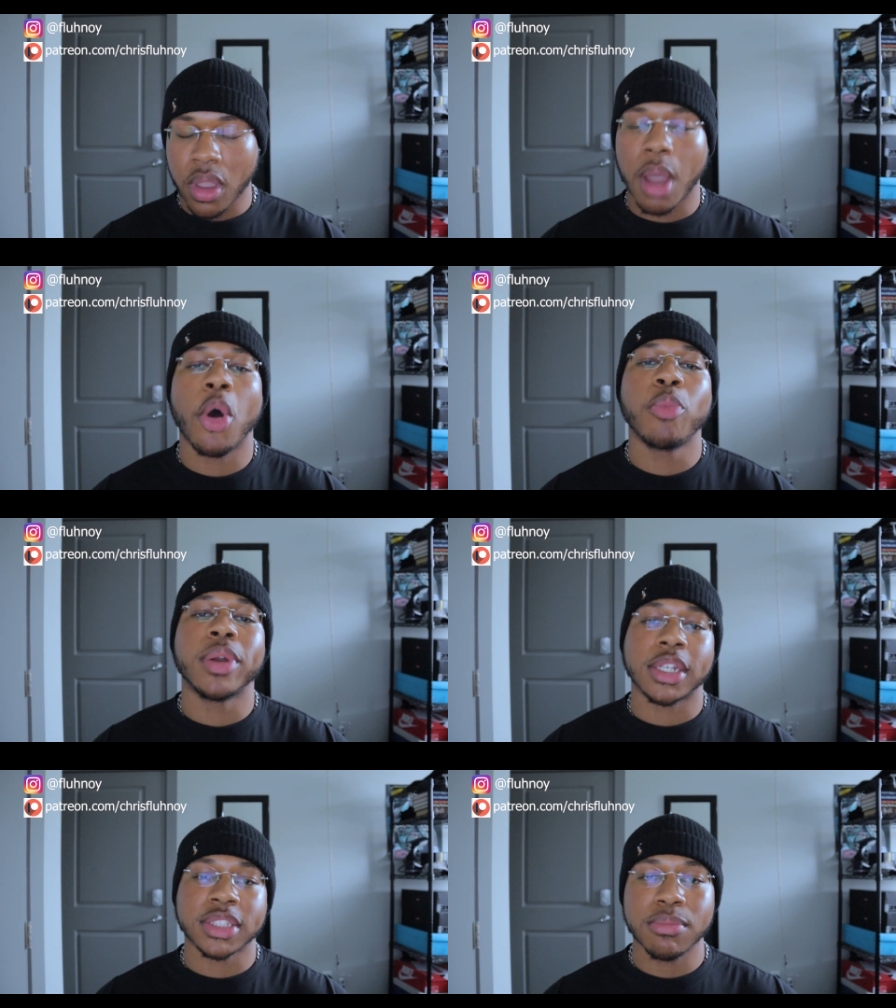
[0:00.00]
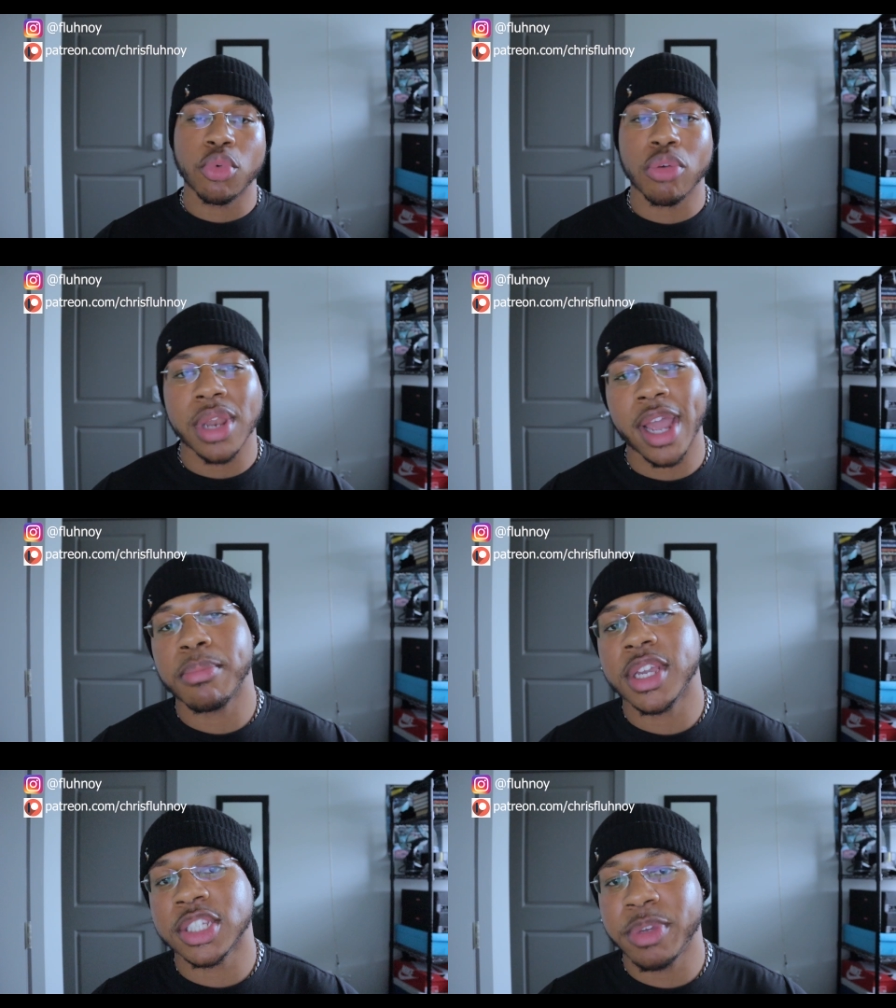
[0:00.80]
I'm hoping I see more black
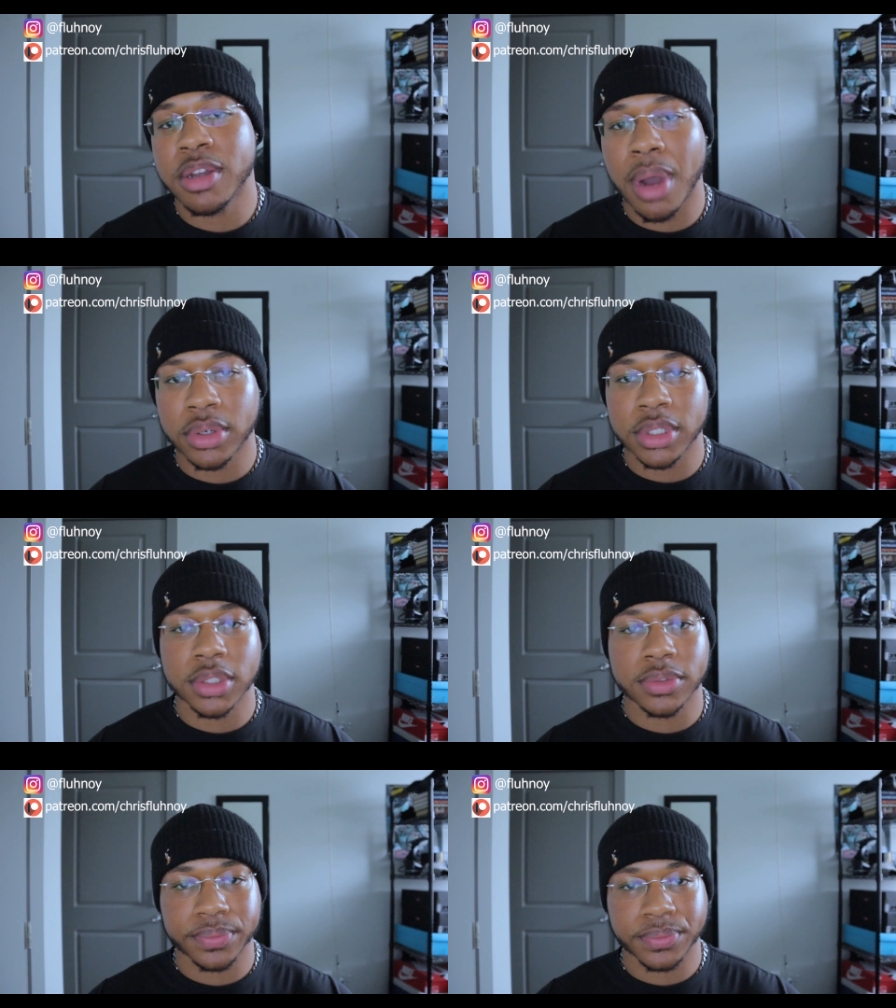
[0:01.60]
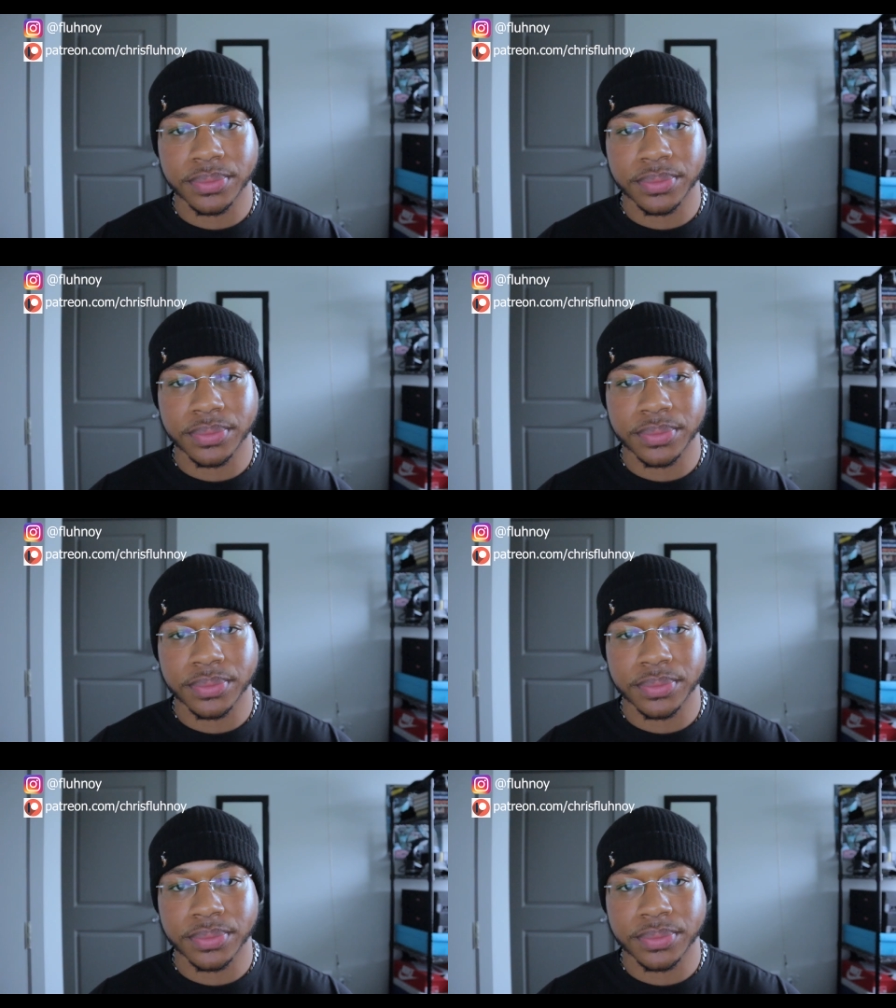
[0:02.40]
men speak about this.